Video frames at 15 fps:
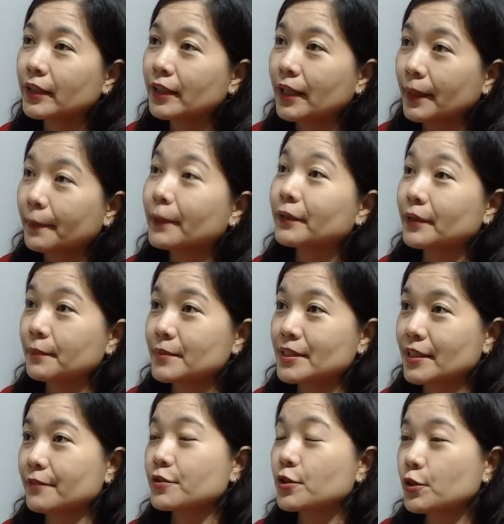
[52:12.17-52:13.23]
about
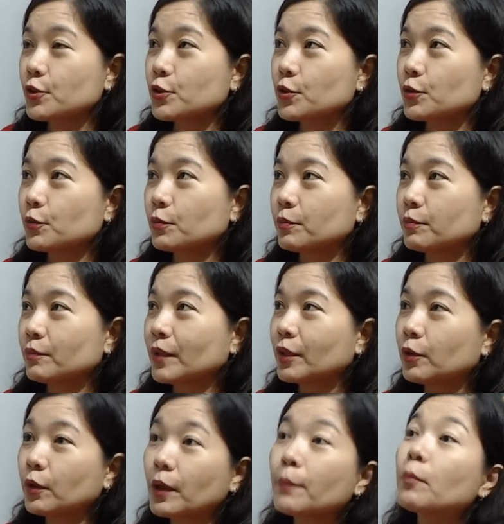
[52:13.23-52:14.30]
themselves. So yun yung
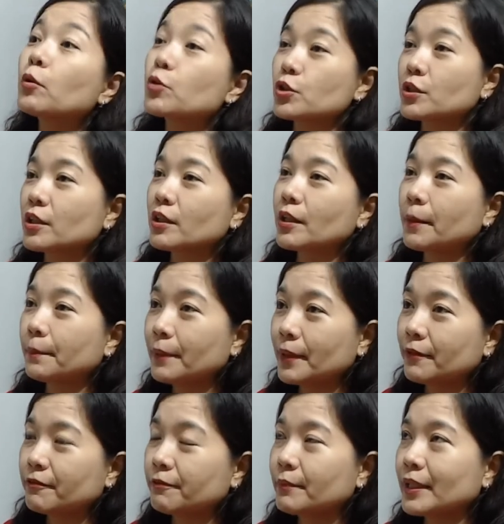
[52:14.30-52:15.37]
ano, emotional
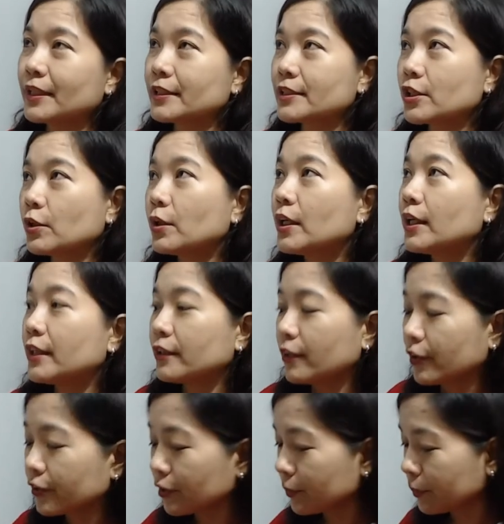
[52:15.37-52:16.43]
upliftment. So the
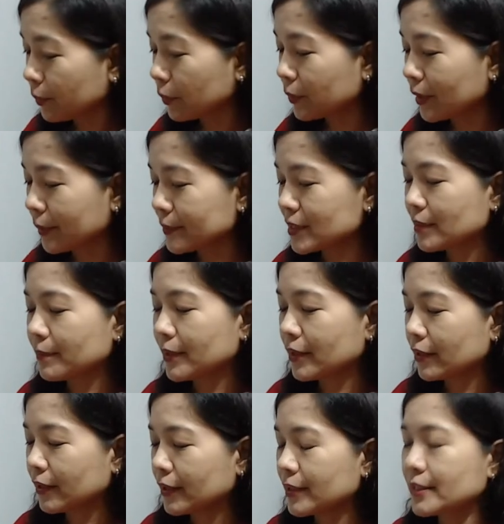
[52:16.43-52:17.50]
other programs
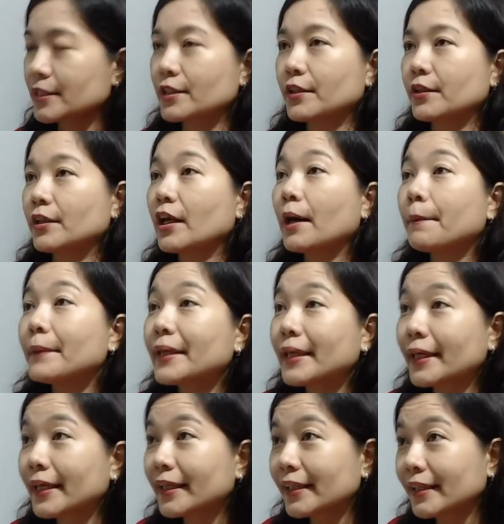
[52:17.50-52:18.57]
naman uh, is our
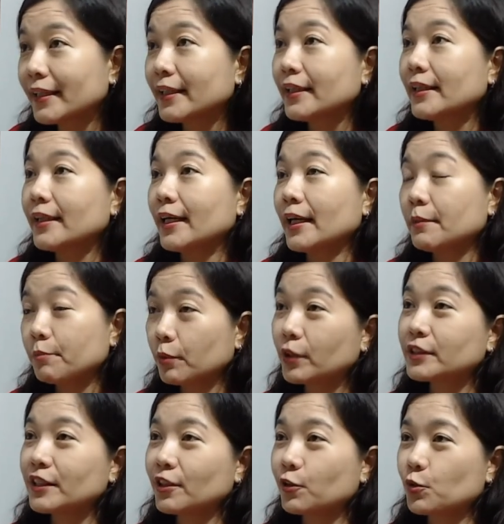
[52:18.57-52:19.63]
lobbying and
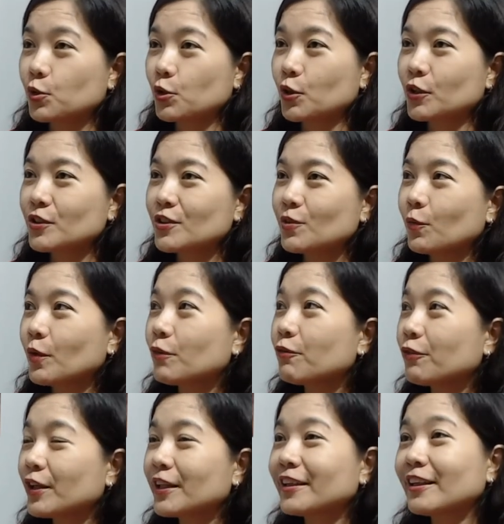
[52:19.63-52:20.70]
prosecution. We
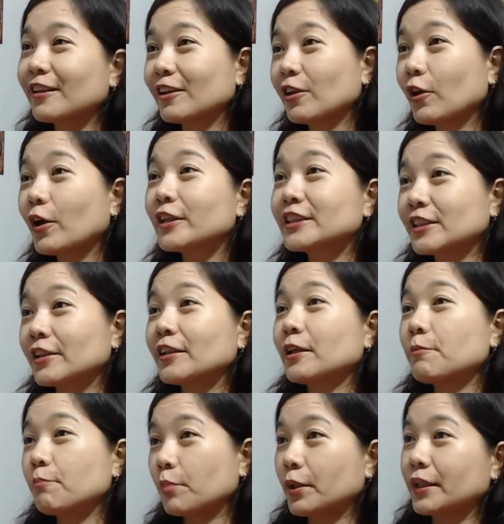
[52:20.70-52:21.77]
feel that Ayan. laws are
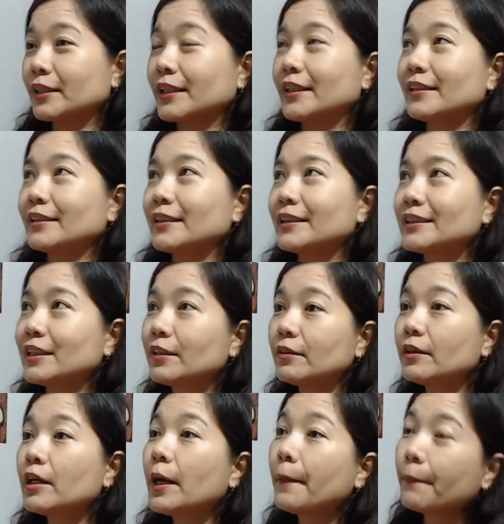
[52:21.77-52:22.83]
important kasi
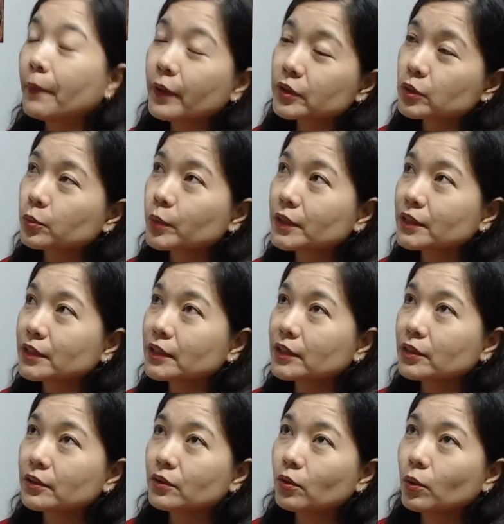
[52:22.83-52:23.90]
P O S was
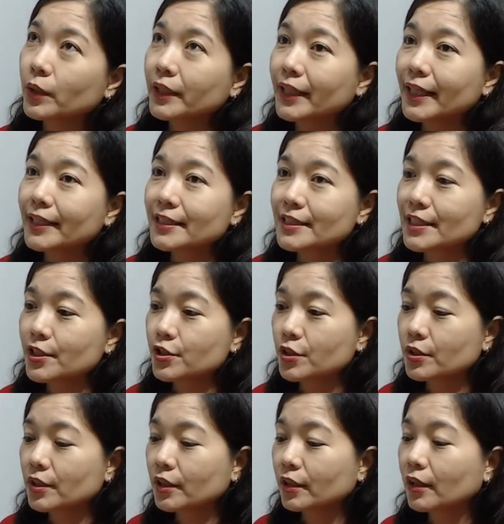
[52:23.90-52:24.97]
the
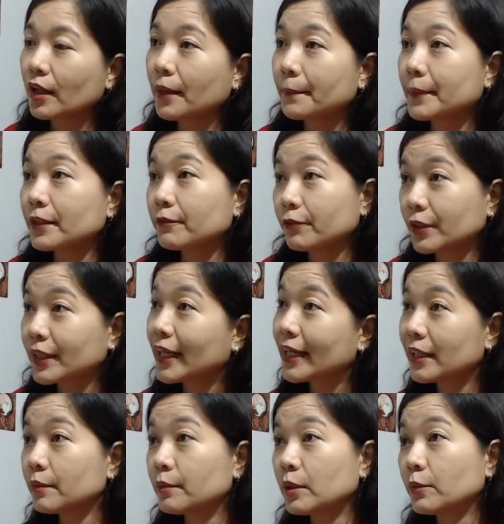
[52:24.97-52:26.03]
organization that lobbied for the
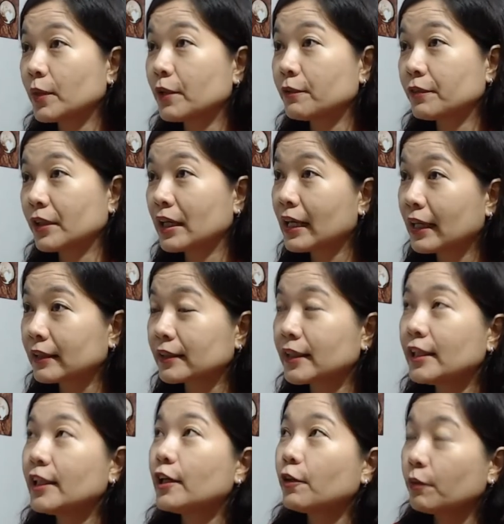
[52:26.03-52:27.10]
Animal Welfare Act.
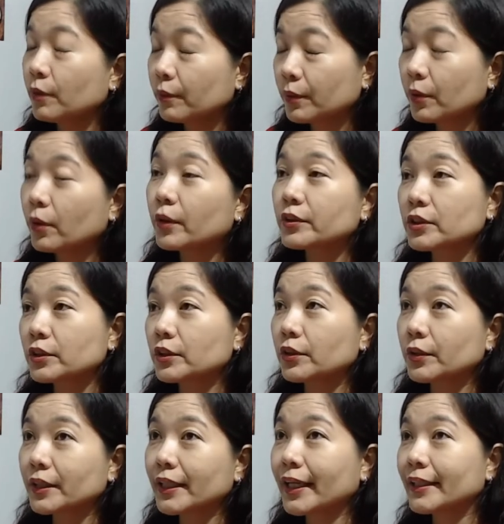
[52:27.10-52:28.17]
We were also the
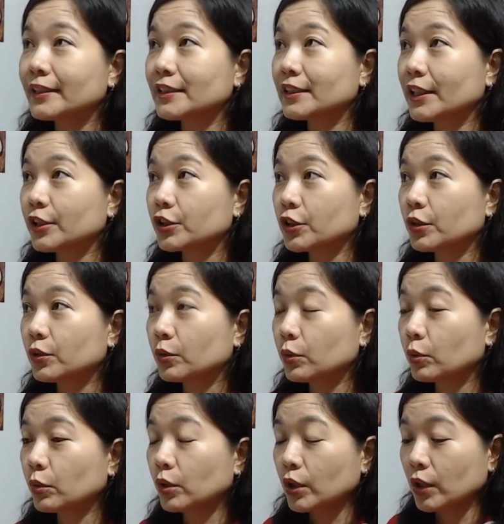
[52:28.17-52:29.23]
organization
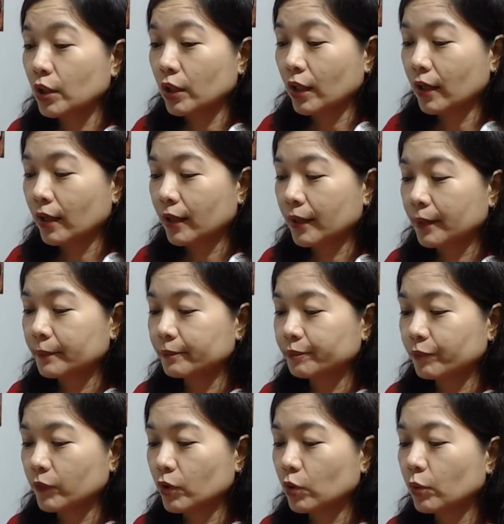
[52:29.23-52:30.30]
who
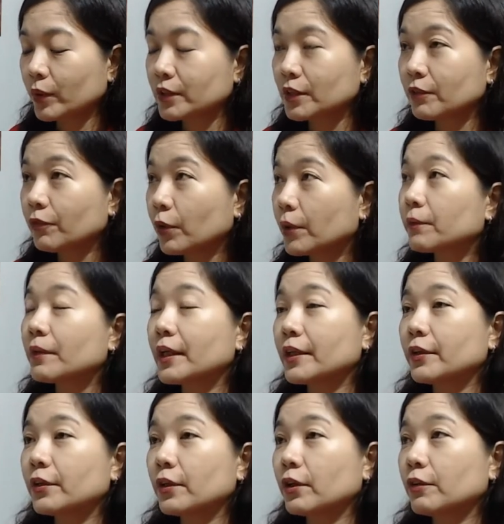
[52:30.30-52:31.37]
um, who was the
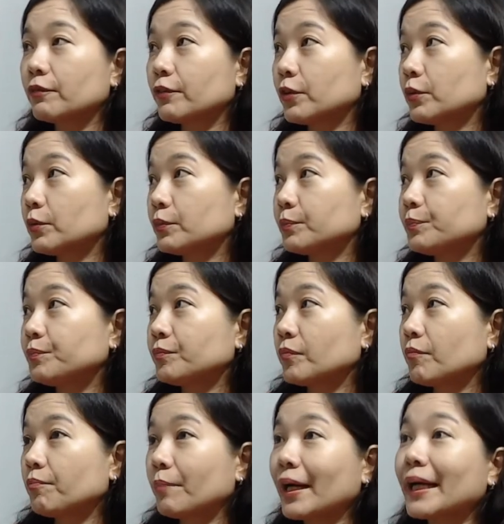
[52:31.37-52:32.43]
forerunner of yung
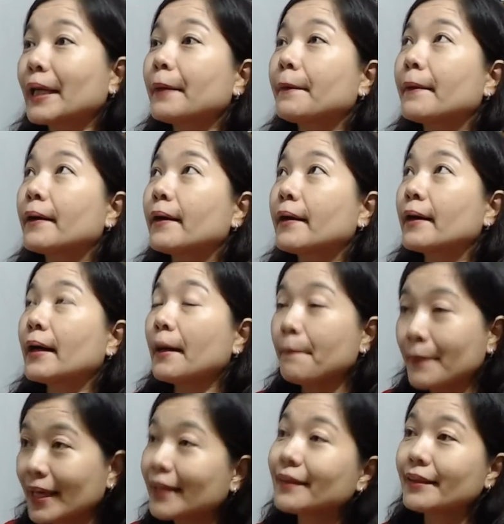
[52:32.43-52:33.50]

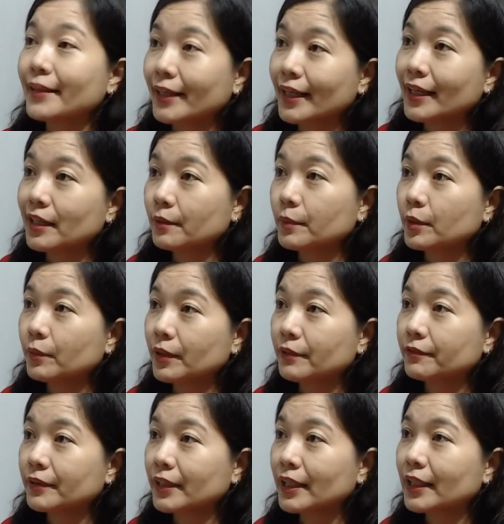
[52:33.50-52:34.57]
pag-amend uh, ng Animal
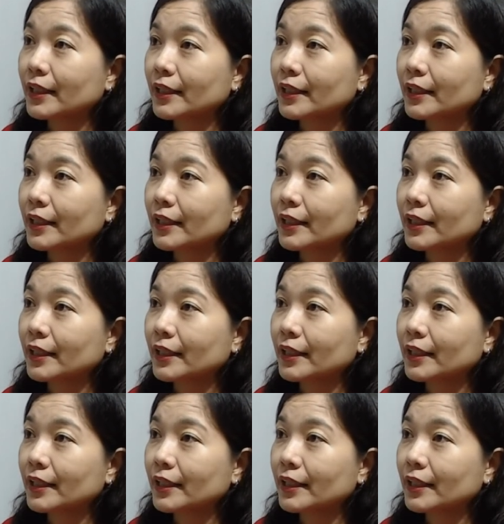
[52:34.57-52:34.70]
Welfare Act